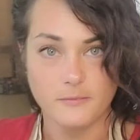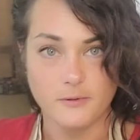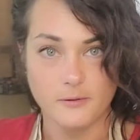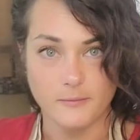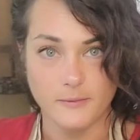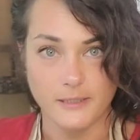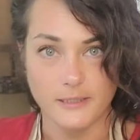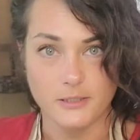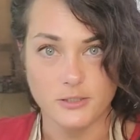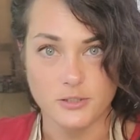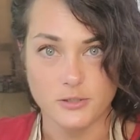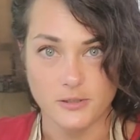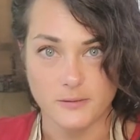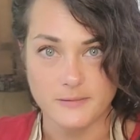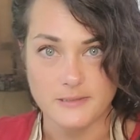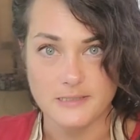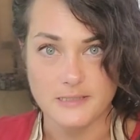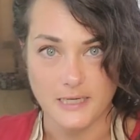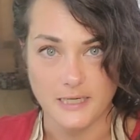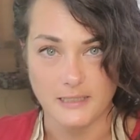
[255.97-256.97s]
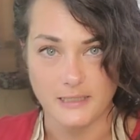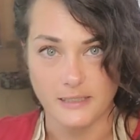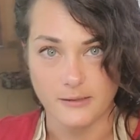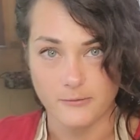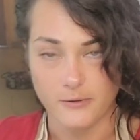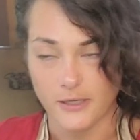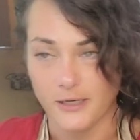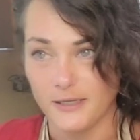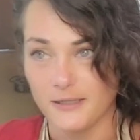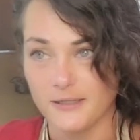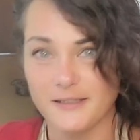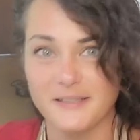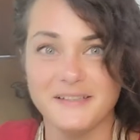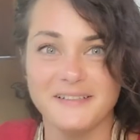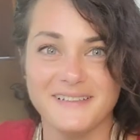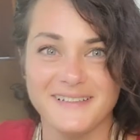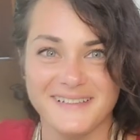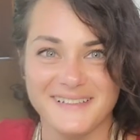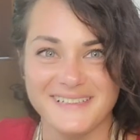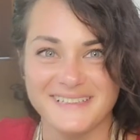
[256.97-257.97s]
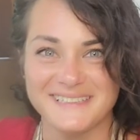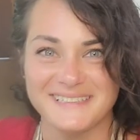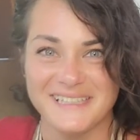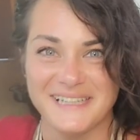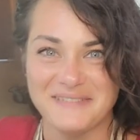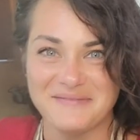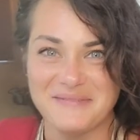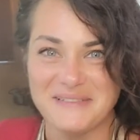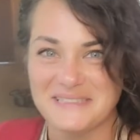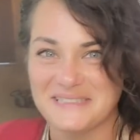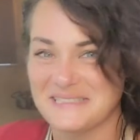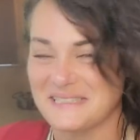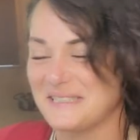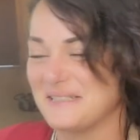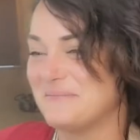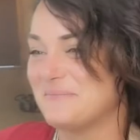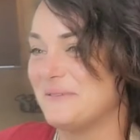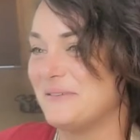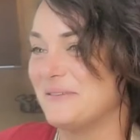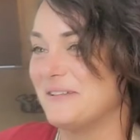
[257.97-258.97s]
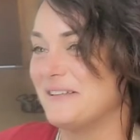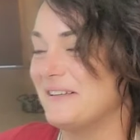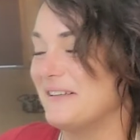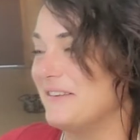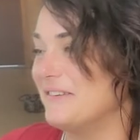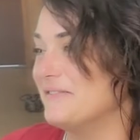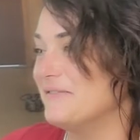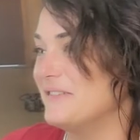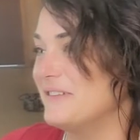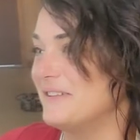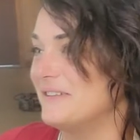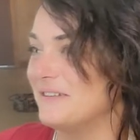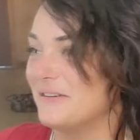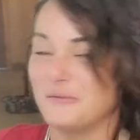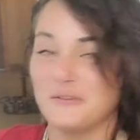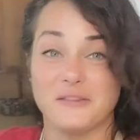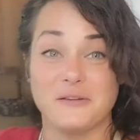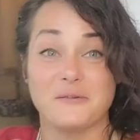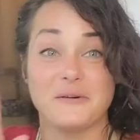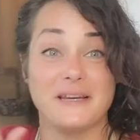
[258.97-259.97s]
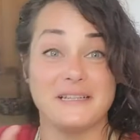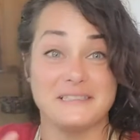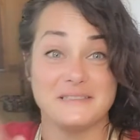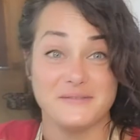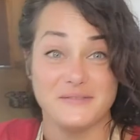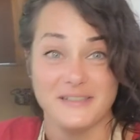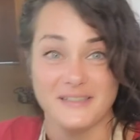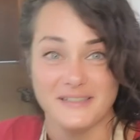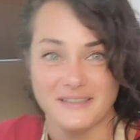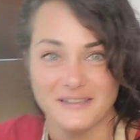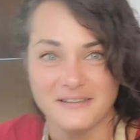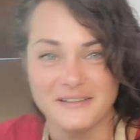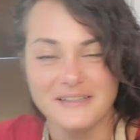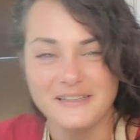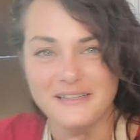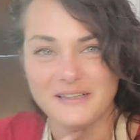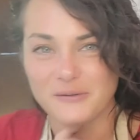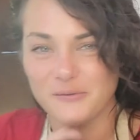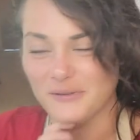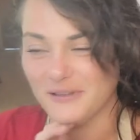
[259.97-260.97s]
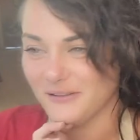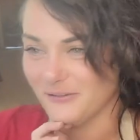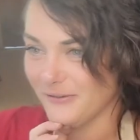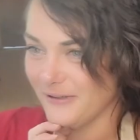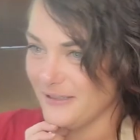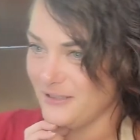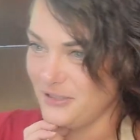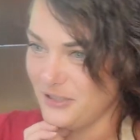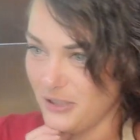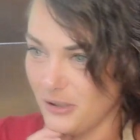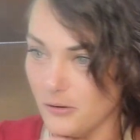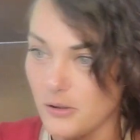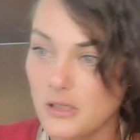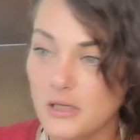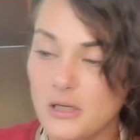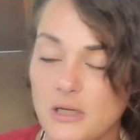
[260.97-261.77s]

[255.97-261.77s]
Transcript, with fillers: I'm making sure I'm saying that right because I messed it up on another video with the rice video with the ratio.